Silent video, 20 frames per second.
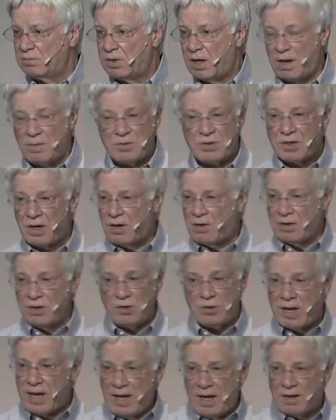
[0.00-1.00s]
I'm sorry,
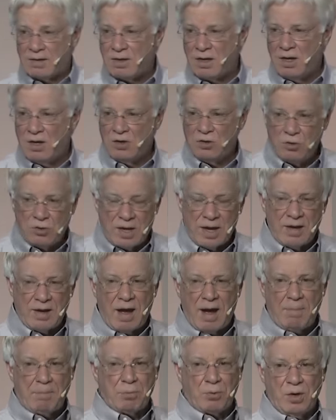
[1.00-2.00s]
you can't. You can't
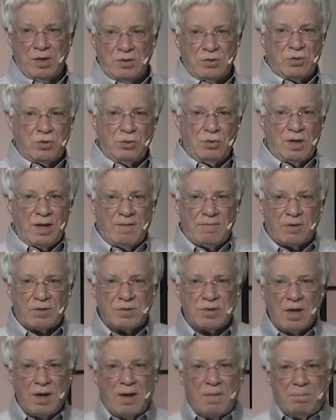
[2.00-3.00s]
operate in two
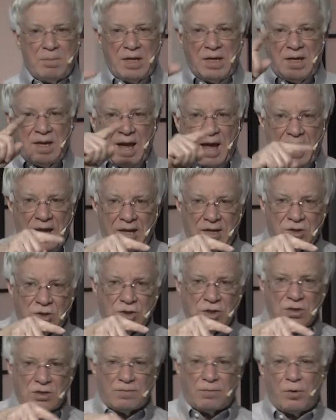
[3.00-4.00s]
levels. Be
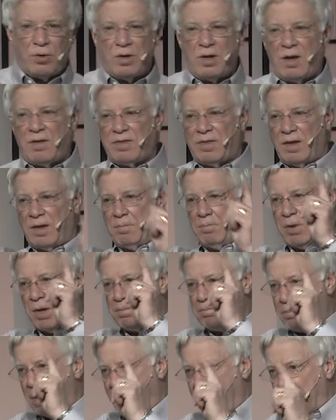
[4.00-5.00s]
anxious for nothing
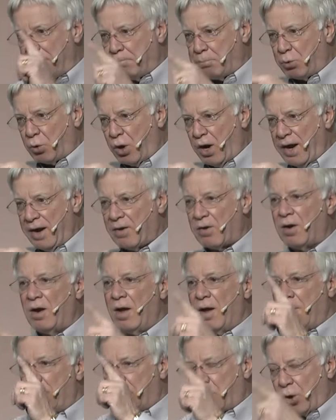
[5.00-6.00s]
but by prayer.
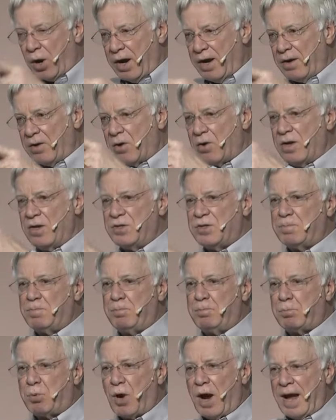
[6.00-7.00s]
Prayer is
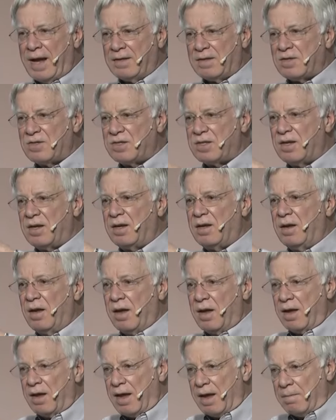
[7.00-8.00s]
practicing
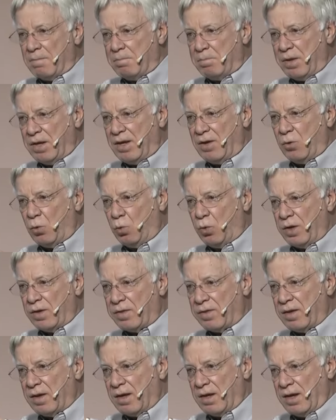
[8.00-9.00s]
and being
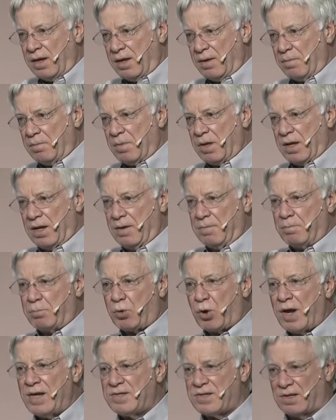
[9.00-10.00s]
with Him in
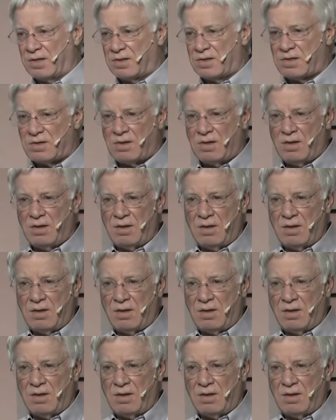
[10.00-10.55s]
presence.